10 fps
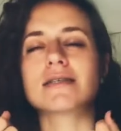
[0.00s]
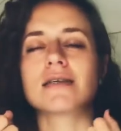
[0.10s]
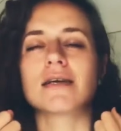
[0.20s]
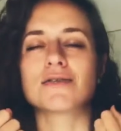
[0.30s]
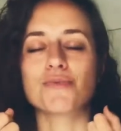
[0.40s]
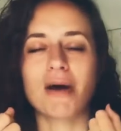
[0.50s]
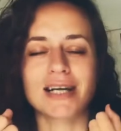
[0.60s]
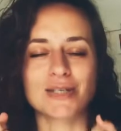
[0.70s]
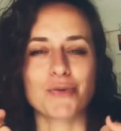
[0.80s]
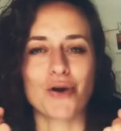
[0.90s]
it
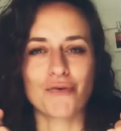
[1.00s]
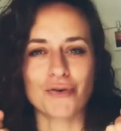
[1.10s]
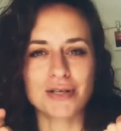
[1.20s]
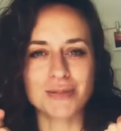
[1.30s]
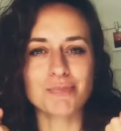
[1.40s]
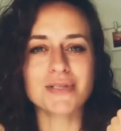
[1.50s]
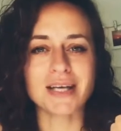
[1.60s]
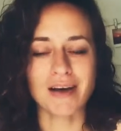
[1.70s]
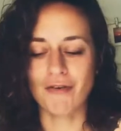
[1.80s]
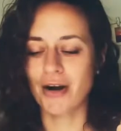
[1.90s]
reminds me of Christmas
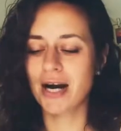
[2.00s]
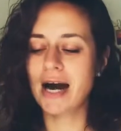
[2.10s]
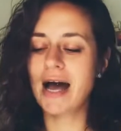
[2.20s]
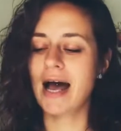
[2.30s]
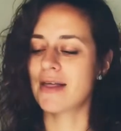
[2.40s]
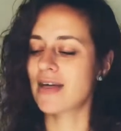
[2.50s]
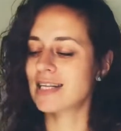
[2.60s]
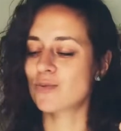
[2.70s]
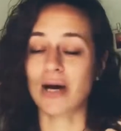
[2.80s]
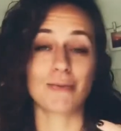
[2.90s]
every year, and
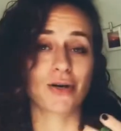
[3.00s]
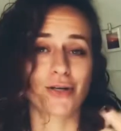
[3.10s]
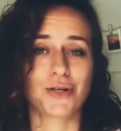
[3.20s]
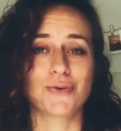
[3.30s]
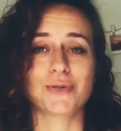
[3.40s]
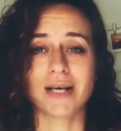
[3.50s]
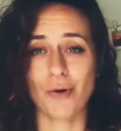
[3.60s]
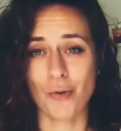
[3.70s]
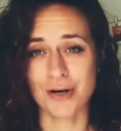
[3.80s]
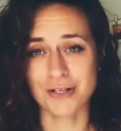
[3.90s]
that's why we're gonna use the
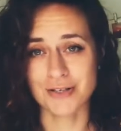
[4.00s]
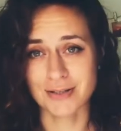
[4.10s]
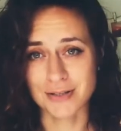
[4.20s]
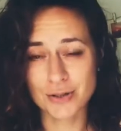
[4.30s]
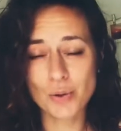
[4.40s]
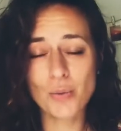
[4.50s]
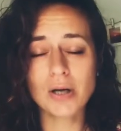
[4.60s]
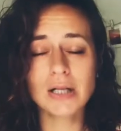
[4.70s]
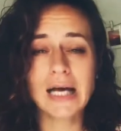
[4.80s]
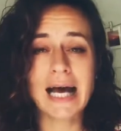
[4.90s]
orange essential
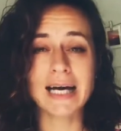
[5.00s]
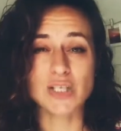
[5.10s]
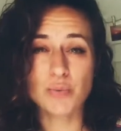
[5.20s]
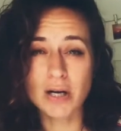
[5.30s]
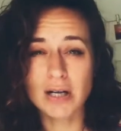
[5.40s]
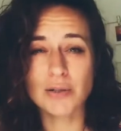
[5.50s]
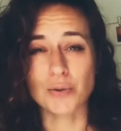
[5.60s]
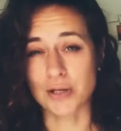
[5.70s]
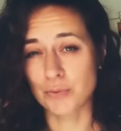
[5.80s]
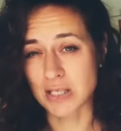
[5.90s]
oil as well. You
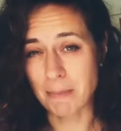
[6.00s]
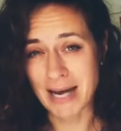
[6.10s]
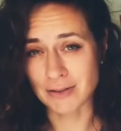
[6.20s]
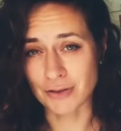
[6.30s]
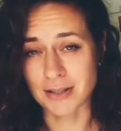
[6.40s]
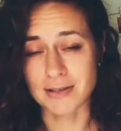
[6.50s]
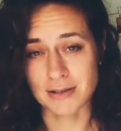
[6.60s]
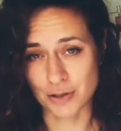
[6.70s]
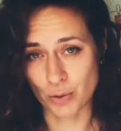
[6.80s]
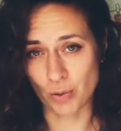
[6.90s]
can use a mandarin
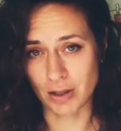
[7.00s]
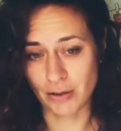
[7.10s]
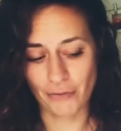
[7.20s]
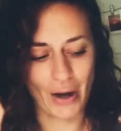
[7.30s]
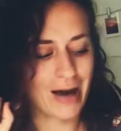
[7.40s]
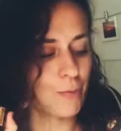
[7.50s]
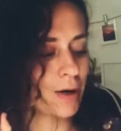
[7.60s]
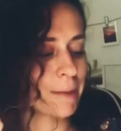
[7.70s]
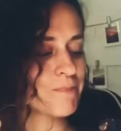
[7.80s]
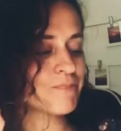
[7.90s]
essential oil if you have
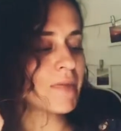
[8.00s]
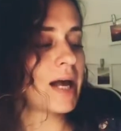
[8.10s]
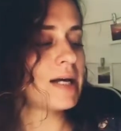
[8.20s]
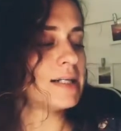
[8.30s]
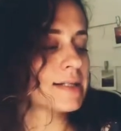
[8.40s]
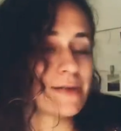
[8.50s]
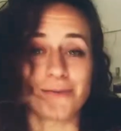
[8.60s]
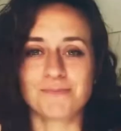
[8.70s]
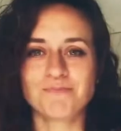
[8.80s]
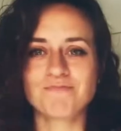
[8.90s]
one. So
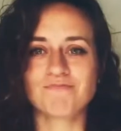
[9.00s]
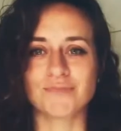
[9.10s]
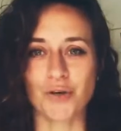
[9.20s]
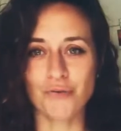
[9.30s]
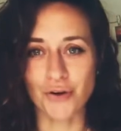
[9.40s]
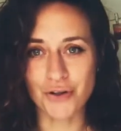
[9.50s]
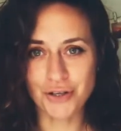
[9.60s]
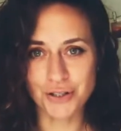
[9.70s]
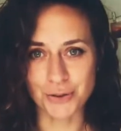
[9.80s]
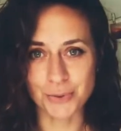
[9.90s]
no further
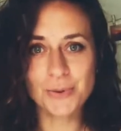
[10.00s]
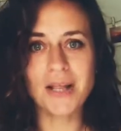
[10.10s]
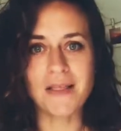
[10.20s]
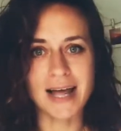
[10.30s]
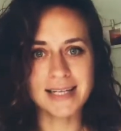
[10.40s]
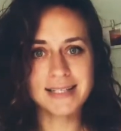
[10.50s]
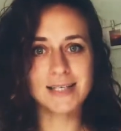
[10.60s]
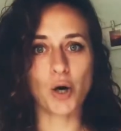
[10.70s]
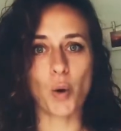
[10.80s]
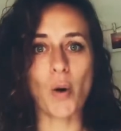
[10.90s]
ado, let's
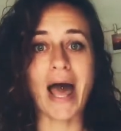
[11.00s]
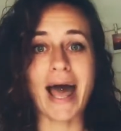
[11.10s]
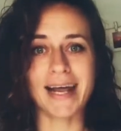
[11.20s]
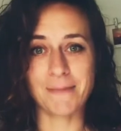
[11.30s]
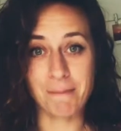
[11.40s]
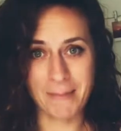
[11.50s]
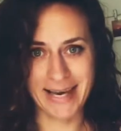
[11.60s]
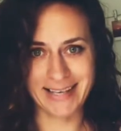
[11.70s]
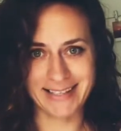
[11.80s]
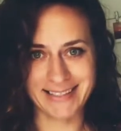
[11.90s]
go and
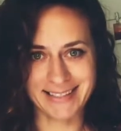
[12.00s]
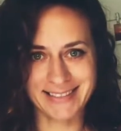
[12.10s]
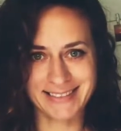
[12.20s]
make it.